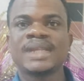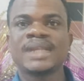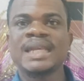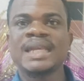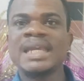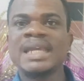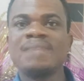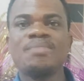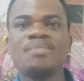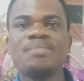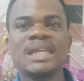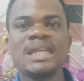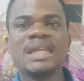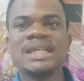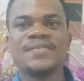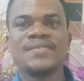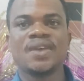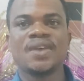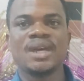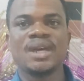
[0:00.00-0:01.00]
a
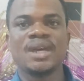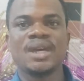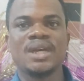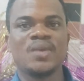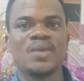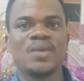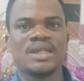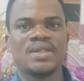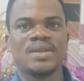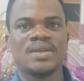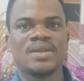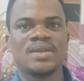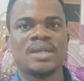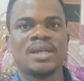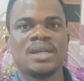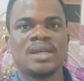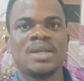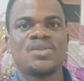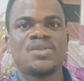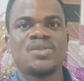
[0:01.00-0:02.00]
minute for a question,
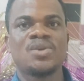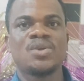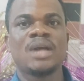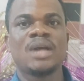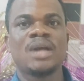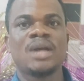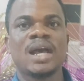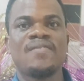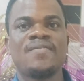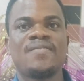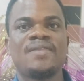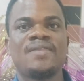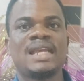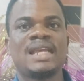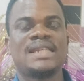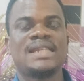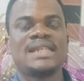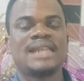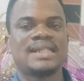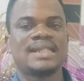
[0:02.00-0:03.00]
so you have
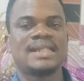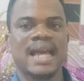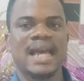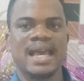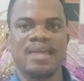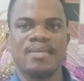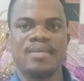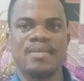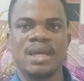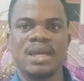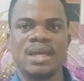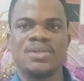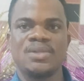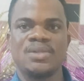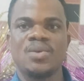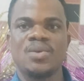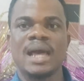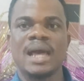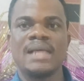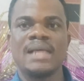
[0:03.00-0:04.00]
lesser time
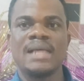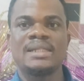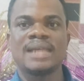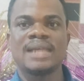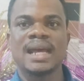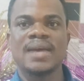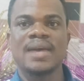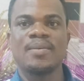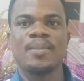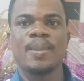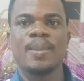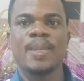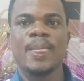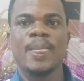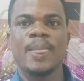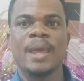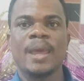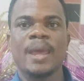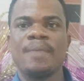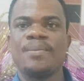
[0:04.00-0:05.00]
to answer
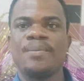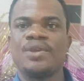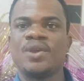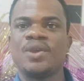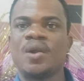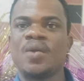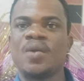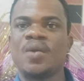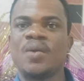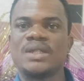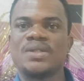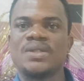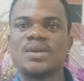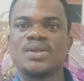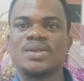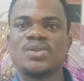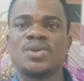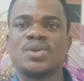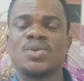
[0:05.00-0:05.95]
your questions.